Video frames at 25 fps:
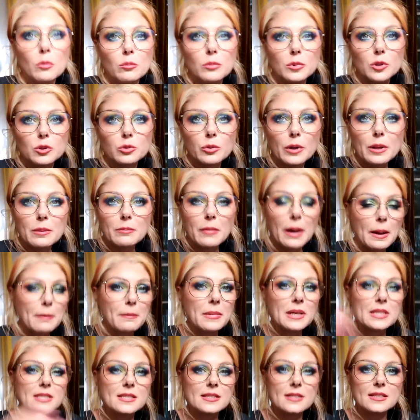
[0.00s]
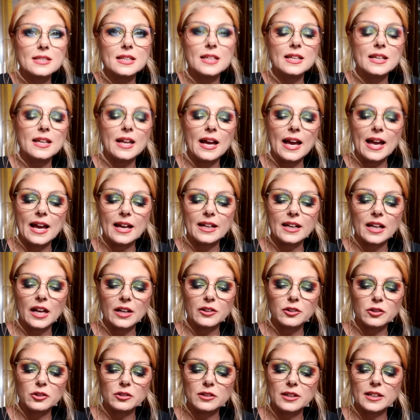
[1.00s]
Between my bestie and
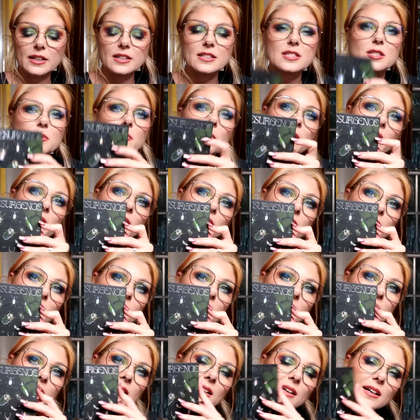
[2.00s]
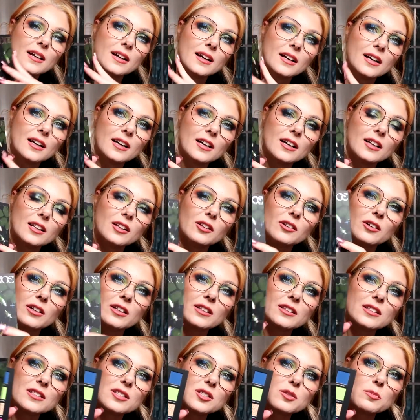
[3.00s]
Unearthly Cosmetics. Look
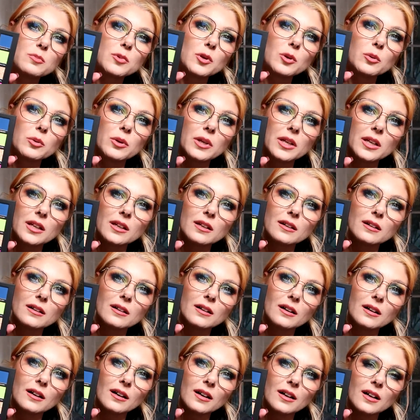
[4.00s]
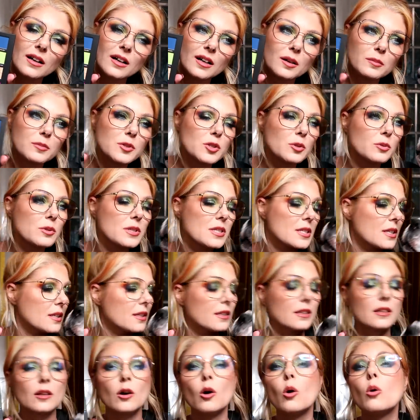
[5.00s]
at this beauty. Oh, I'm so
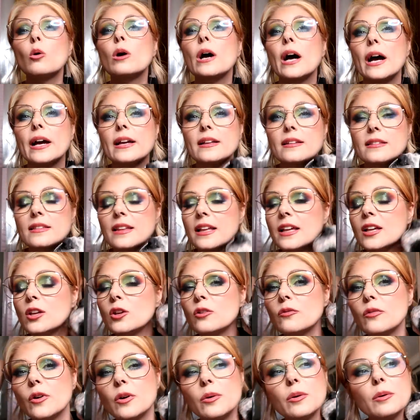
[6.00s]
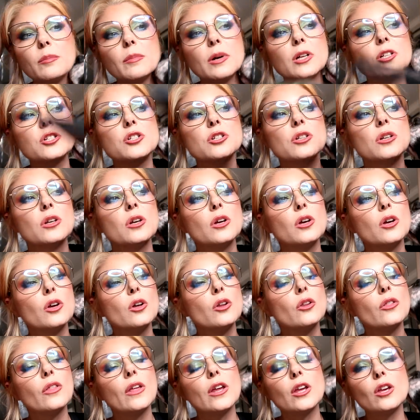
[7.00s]
excited. Okay, thank you very much.
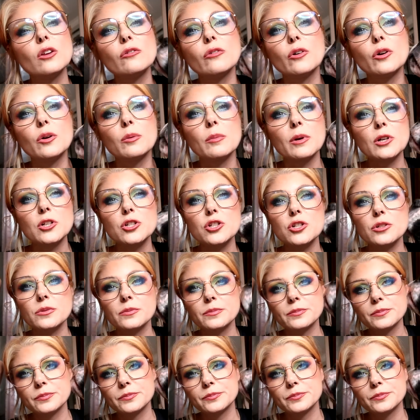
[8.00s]
Thank you very much.